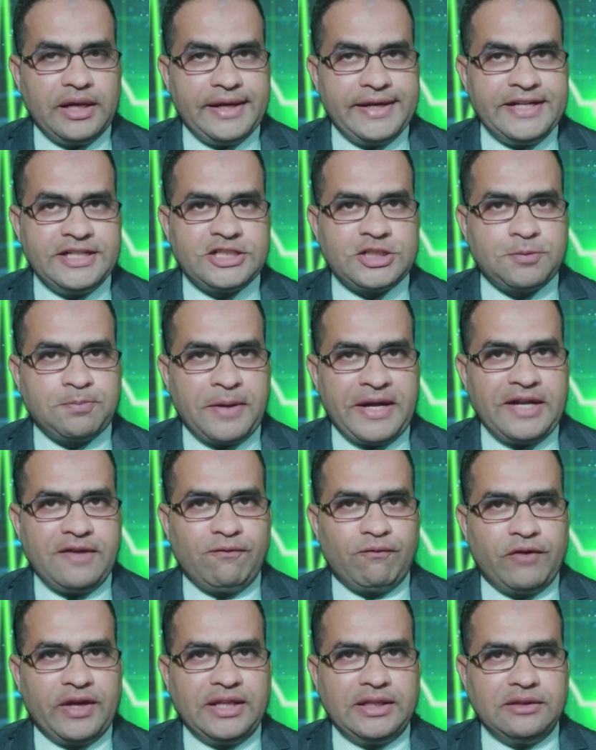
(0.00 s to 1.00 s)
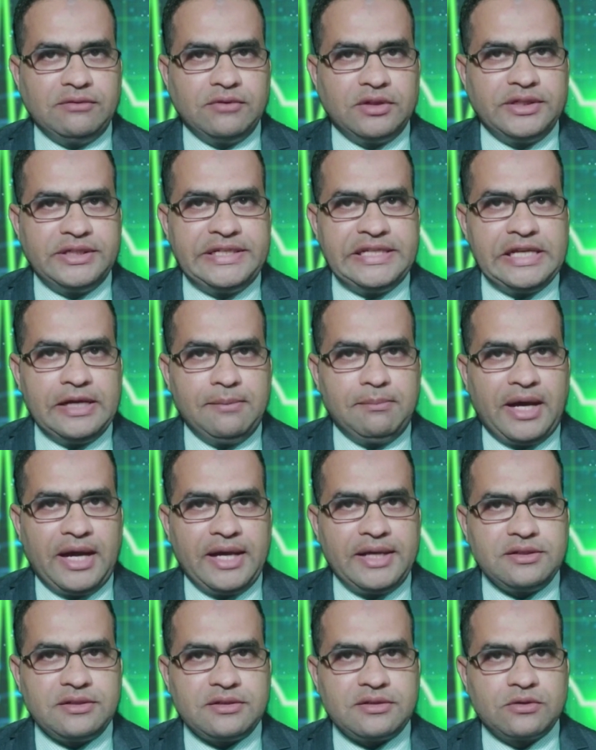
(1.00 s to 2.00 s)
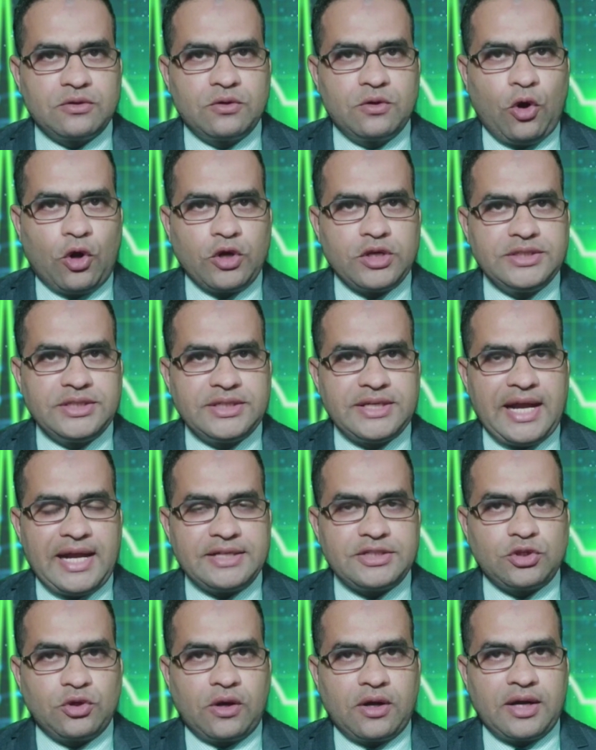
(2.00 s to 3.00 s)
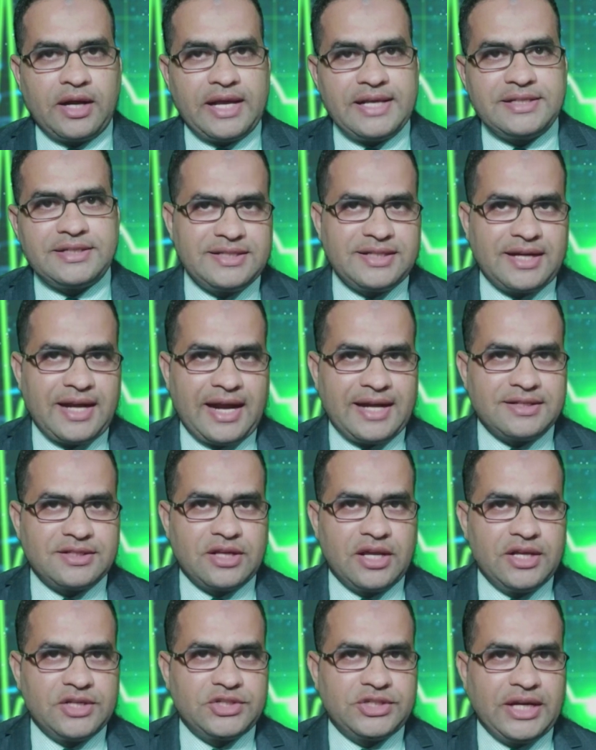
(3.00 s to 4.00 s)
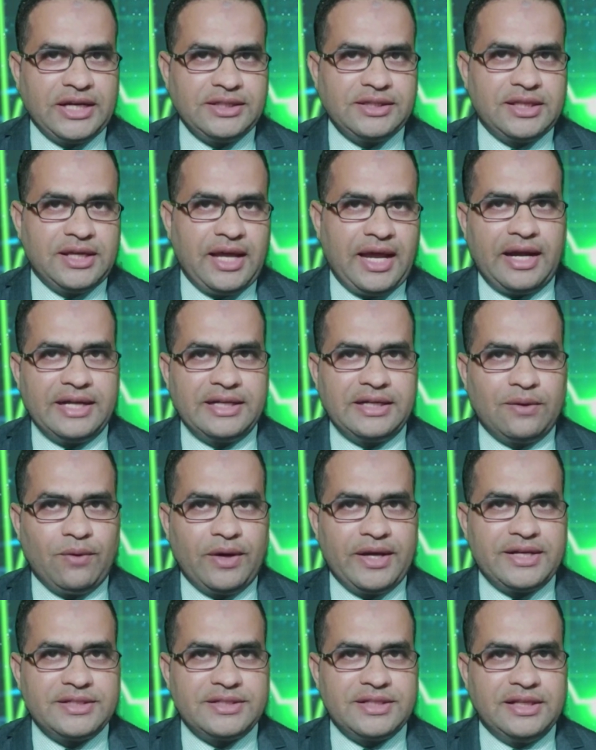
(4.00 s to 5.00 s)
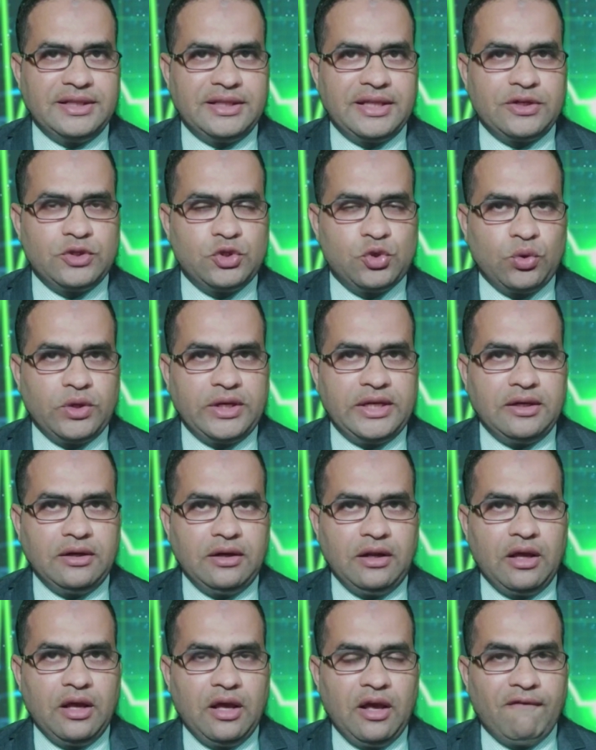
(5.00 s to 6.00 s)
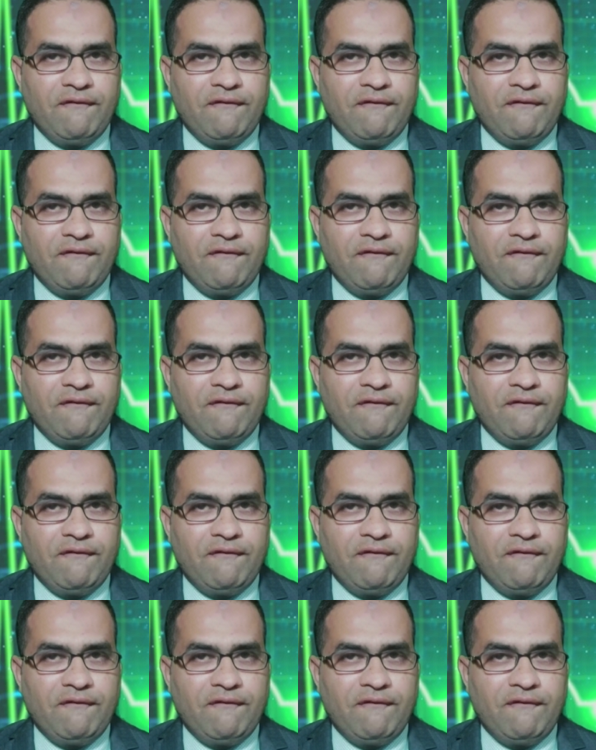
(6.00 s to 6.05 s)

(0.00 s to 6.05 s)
It spread when deer mice, cotton rats or rice rats shed the hantavirus in their urine,